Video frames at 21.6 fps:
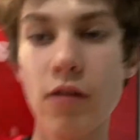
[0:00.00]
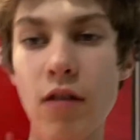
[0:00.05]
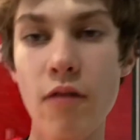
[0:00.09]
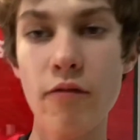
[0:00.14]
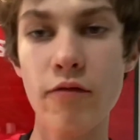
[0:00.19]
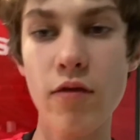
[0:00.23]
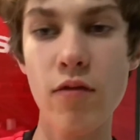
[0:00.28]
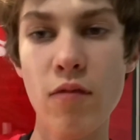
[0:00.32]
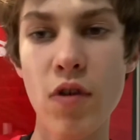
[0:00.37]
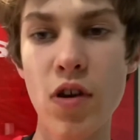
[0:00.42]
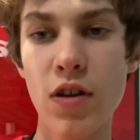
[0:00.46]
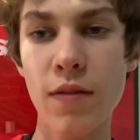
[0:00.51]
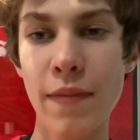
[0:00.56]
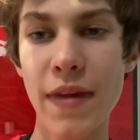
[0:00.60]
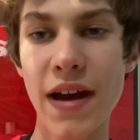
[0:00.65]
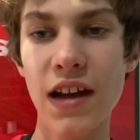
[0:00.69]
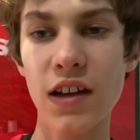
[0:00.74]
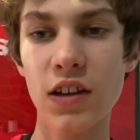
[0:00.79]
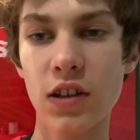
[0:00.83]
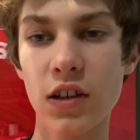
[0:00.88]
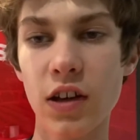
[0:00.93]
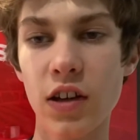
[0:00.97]
everyone, welcome
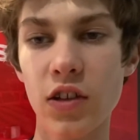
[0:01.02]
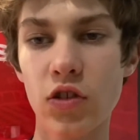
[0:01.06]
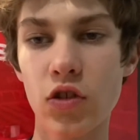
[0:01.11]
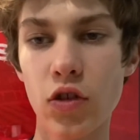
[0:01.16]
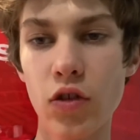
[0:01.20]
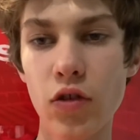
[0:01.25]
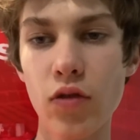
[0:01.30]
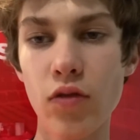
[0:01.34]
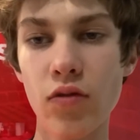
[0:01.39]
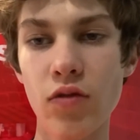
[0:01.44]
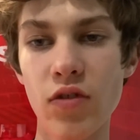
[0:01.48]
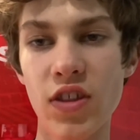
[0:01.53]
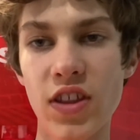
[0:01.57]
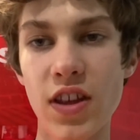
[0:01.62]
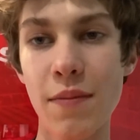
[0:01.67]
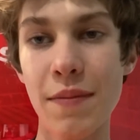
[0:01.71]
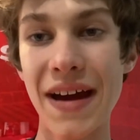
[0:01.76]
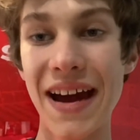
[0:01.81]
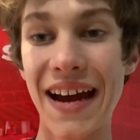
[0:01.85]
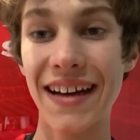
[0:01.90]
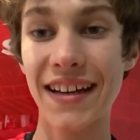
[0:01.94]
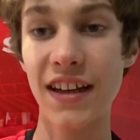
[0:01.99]
back to the
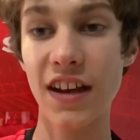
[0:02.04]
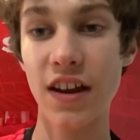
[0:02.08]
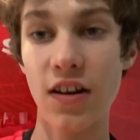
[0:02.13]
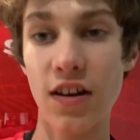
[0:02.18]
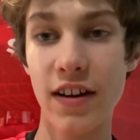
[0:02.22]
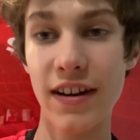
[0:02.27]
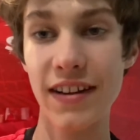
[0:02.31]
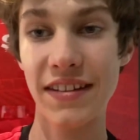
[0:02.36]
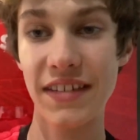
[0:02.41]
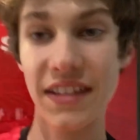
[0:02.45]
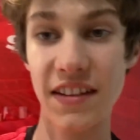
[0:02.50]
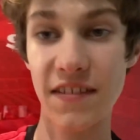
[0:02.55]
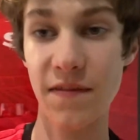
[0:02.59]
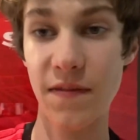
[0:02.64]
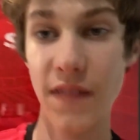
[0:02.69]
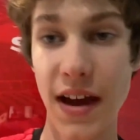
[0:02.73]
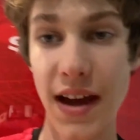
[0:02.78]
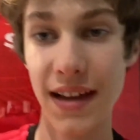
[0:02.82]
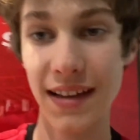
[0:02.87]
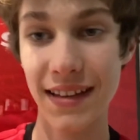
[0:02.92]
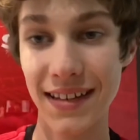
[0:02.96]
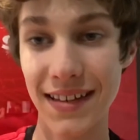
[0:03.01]
Man United
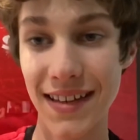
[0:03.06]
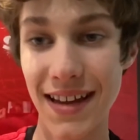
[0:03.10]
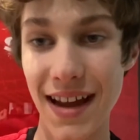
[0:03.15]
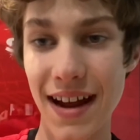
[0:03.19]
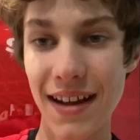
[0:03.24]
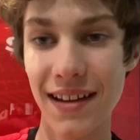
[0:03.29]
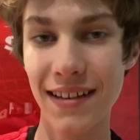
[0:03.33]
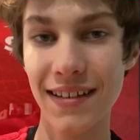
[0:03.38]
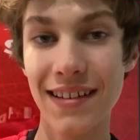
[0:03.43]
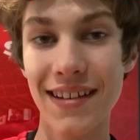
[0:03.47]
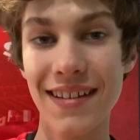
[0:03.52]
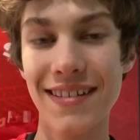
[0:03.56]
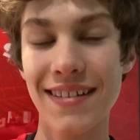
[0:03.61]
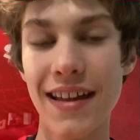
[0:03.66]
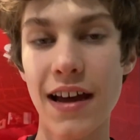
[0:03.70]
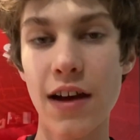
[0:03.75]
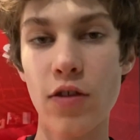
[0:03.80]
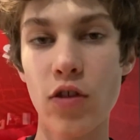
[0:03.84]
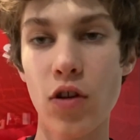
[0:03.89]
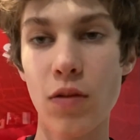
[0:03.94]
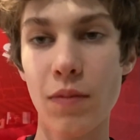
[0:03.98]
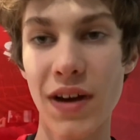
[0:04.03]
fan stand. It is
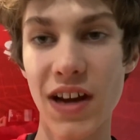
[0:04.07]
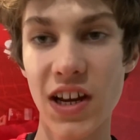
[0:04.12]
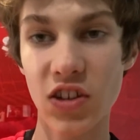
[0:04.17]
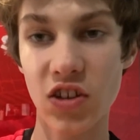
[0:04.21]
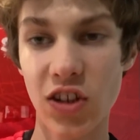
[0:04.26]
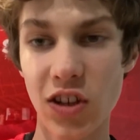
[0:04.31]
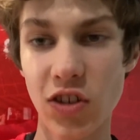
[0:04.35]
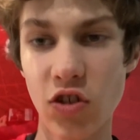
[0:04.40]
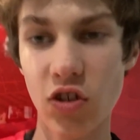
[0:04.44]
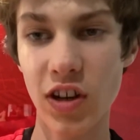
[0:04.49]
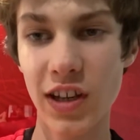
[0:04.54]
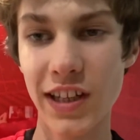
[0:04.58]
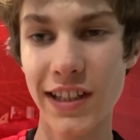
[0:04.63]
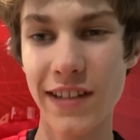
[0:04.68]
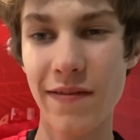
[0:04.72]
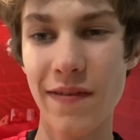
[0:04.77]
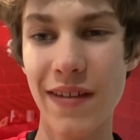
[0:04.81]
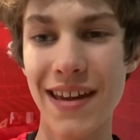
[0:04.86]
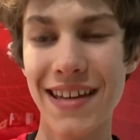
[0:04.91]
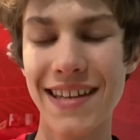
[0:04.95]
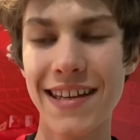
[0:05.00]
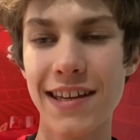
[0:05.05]
now your Manchester United.
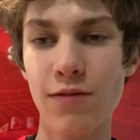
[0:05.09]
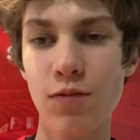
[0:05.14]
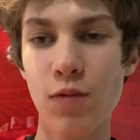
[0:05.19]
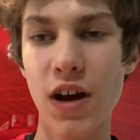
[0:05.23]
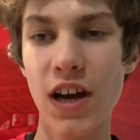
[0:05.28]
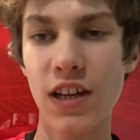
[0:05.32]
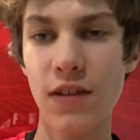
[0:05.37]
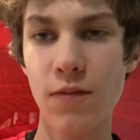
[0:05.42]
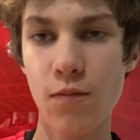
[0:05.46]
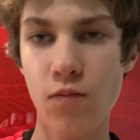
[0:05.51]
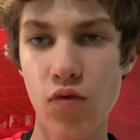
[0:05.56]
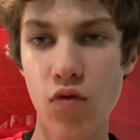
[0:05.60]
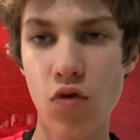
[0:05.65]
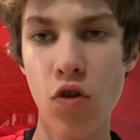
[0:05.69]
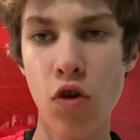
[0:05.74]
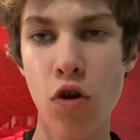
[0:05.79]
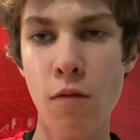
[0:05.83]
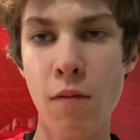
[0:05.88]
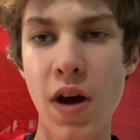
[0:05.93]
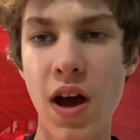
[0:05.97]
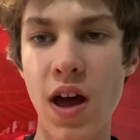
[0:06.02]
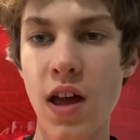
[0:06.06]
This is West
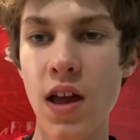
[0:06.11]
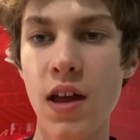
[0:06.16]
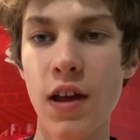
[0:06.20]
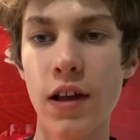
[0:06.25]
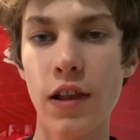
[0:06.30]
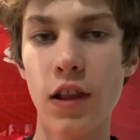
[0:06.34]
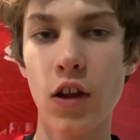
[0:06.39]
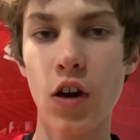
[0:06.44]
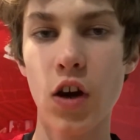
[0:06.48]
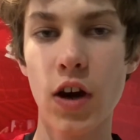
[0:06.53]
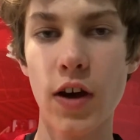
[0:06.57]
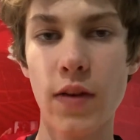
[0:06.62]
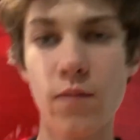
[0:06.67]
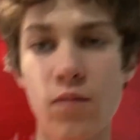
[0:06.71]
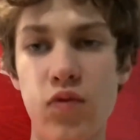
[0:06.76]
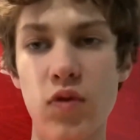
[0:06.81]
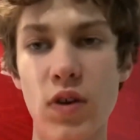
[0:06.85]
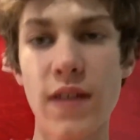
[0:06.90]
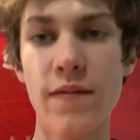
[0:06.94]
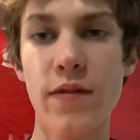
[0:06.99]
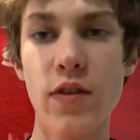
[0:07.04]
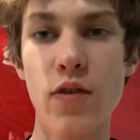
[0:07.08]
Brom live
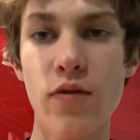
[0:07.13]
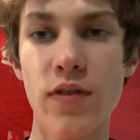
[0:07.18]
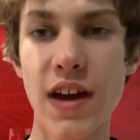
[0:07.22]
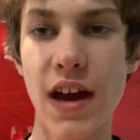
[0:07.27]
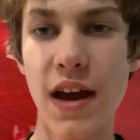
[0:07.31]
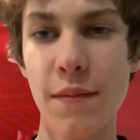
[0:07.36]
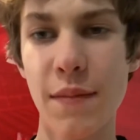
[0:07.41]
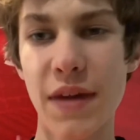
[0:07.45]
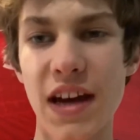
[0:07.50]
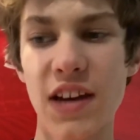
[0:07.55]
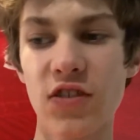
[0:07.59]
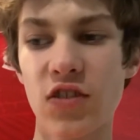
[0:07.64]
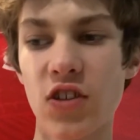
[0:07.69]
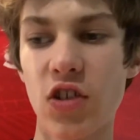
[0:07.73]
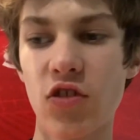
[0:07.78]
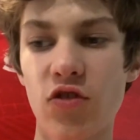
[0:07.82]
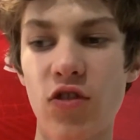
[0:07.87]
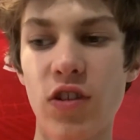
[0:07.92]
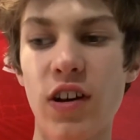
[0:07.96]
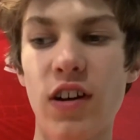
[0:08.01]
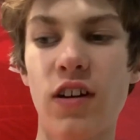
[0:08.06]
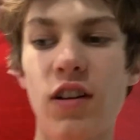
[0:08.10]
preview. Can
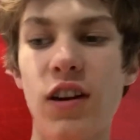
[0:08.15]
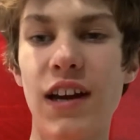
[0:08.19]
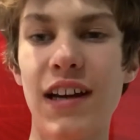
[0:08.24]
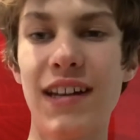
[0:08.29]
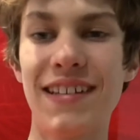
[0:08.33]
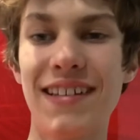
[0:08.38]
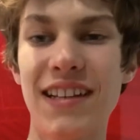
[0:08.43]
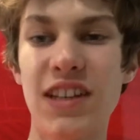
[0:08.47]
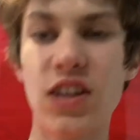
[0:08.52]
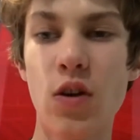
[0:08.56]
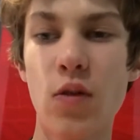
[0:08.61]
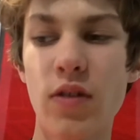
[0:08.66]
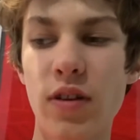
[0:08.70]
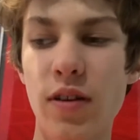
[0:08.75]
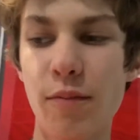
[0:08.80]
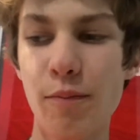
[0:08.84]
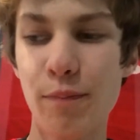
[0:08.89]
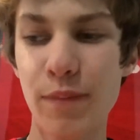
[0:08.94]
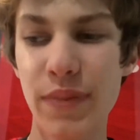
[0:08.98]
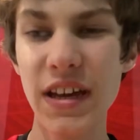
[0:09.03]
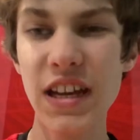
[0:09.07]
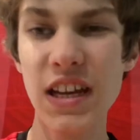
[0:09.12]
Manchester United go on
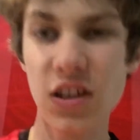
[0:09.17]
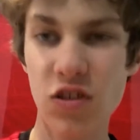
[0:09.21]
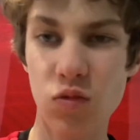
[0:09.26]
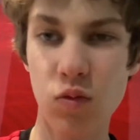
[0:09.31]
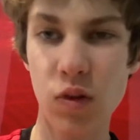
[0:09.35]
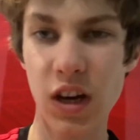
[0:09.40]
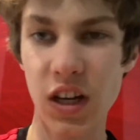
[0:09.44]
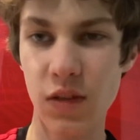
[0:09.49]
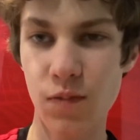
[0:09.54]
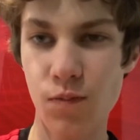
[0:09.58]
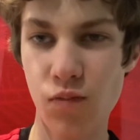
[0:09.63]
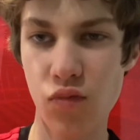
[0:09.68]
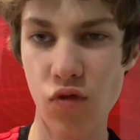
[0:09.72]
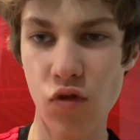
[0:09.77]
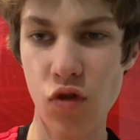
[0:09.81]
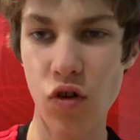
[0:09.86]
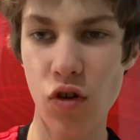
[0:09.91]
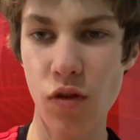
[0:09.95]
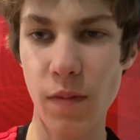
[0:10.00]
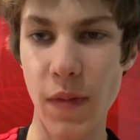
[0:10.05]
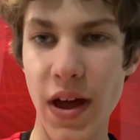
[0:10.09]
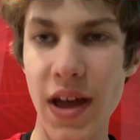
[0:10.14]
and beat West
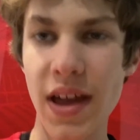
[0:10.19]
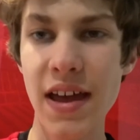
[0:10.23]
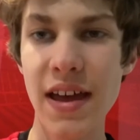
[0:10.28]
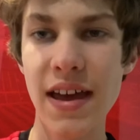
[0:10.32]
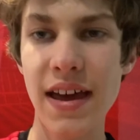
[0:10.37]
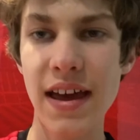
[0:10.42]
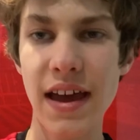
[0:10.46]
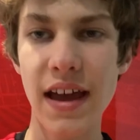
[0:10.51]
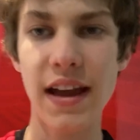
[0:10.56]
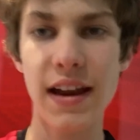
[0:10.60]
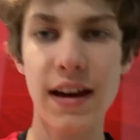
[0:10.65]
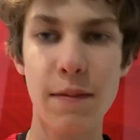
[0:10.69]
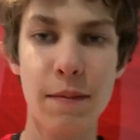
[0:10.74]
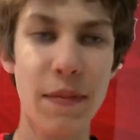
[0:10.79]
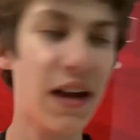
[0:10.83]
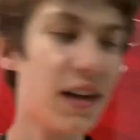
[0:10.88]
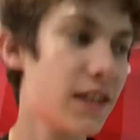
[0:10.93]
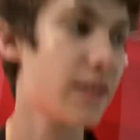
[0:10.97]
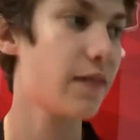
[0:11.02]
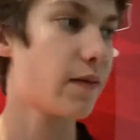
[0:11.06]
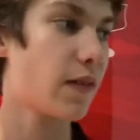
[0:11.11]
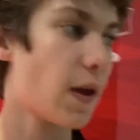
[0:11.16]
Brom in a
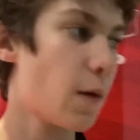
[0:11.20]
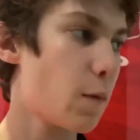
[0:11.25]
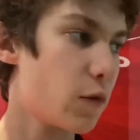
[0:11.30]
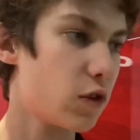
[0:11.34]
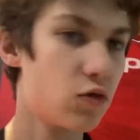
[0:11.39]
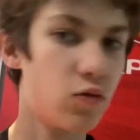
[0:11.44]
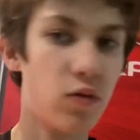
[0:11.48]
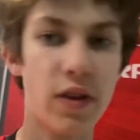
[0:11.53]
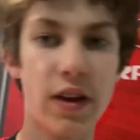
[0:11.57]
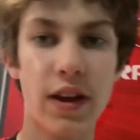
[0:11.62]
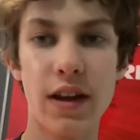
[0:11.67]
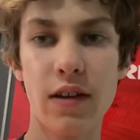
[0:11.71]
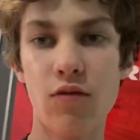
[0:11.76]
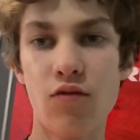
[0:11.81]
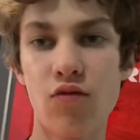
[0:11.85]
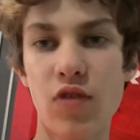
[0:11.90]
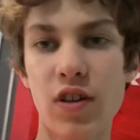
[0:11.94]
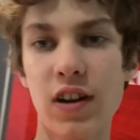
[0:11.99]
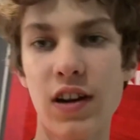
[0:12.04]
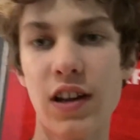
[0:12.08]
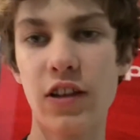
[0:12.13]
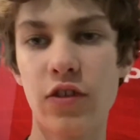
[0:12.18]
massive game, which we
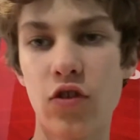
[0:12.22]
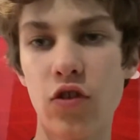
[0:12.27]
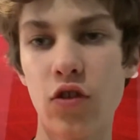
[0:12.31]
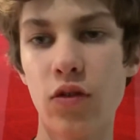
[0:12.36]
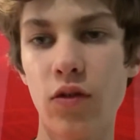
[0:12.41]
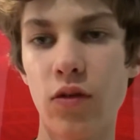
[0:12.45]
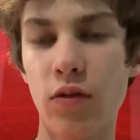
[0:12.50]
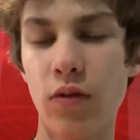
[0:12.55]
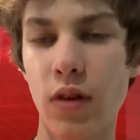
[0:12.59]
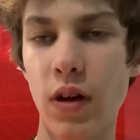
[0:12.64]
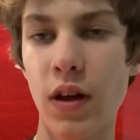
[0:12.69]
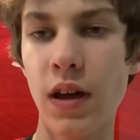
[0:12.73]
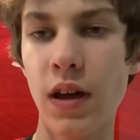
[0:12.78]
really do